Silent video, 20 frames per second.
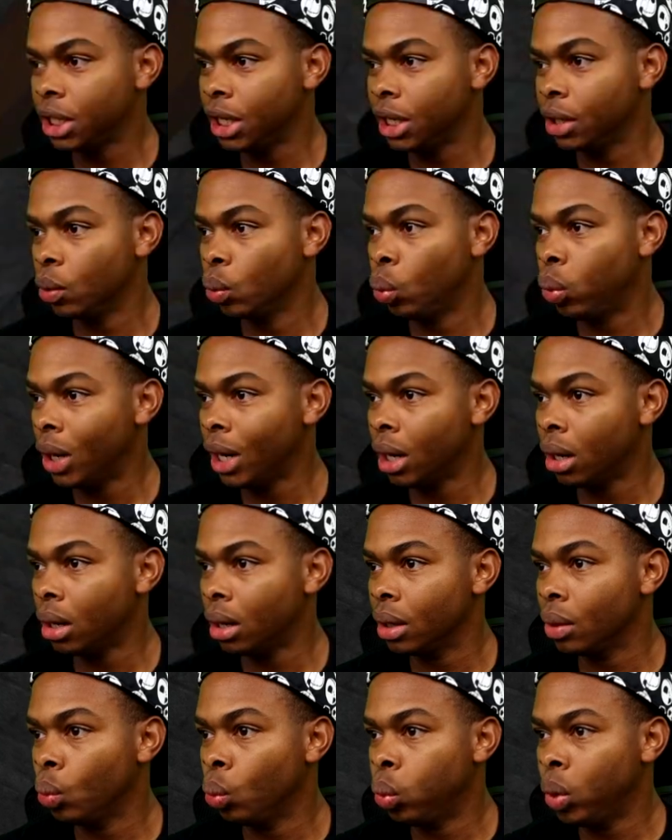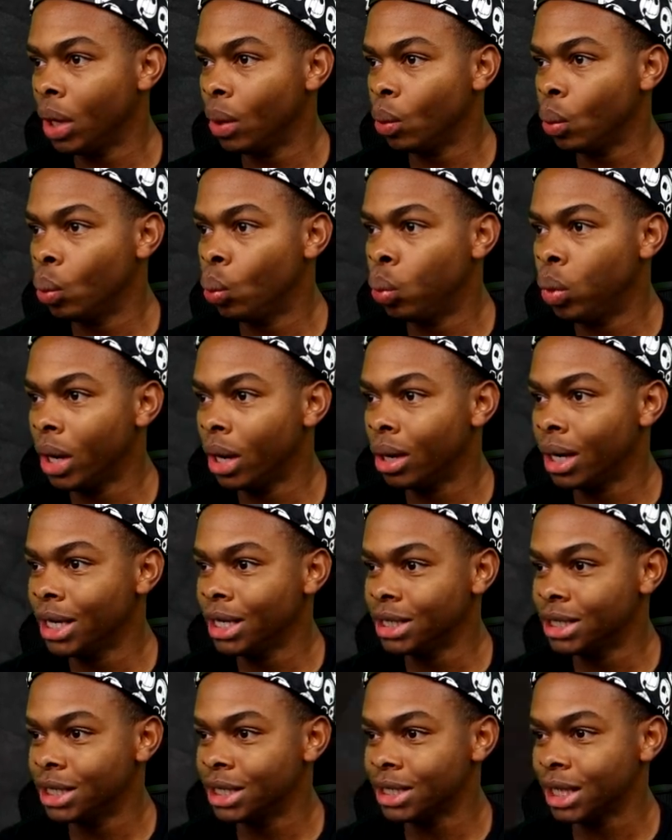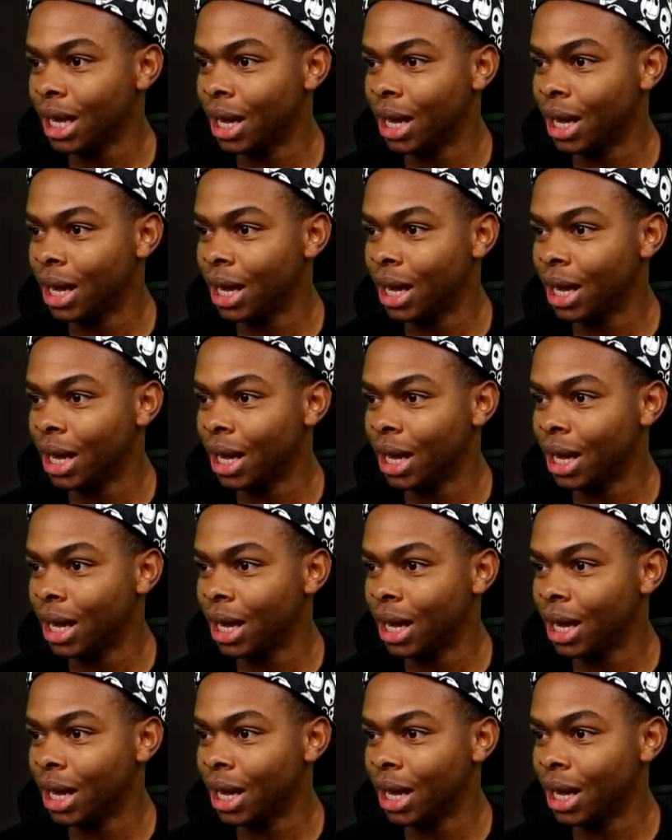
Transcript: Dang, where, what, where is this?